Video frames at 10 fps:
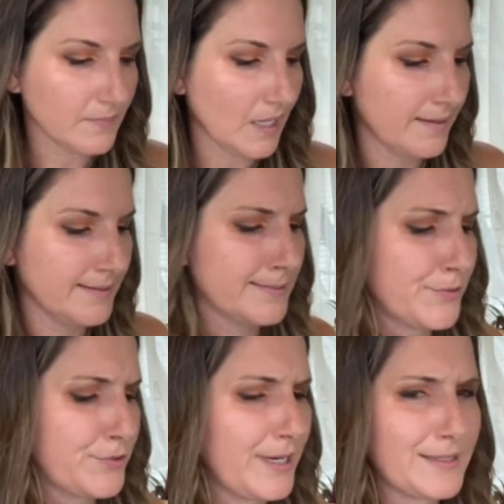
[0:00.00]
This
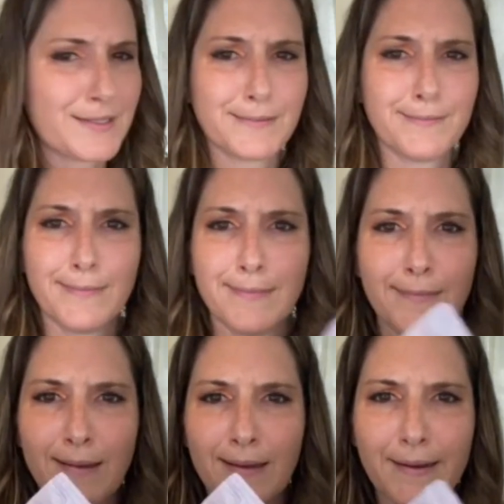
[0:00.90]
is just,
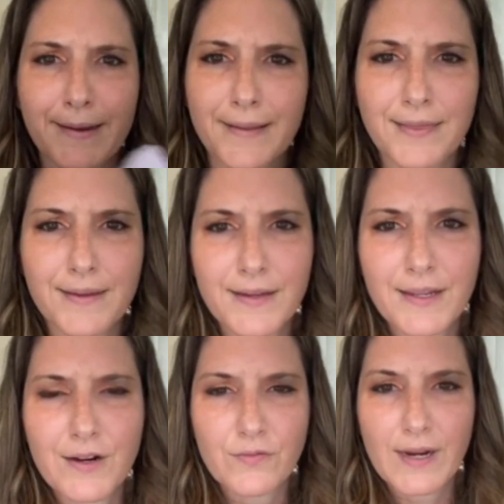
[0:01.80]
I get
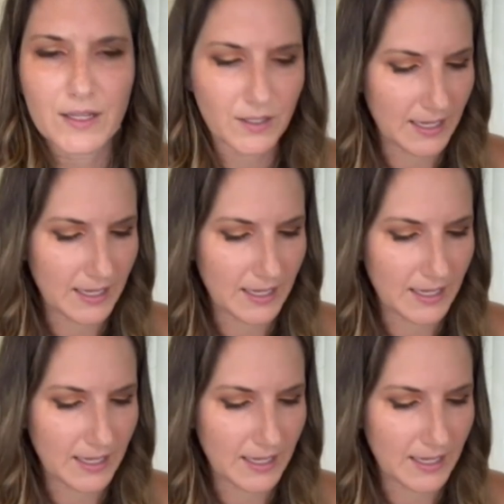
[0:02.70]
the,